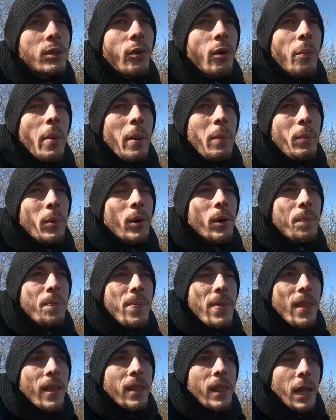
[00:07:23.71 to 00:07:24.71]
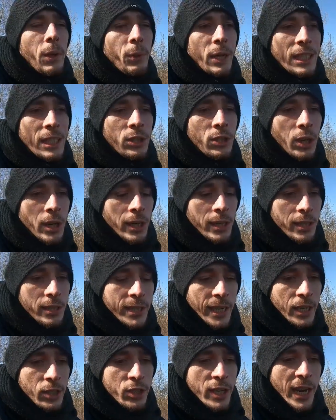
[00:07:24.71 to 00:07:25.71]
to remember that when I started the
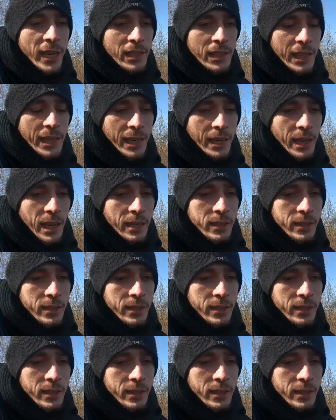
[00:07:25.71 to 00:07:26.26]
second channel and I,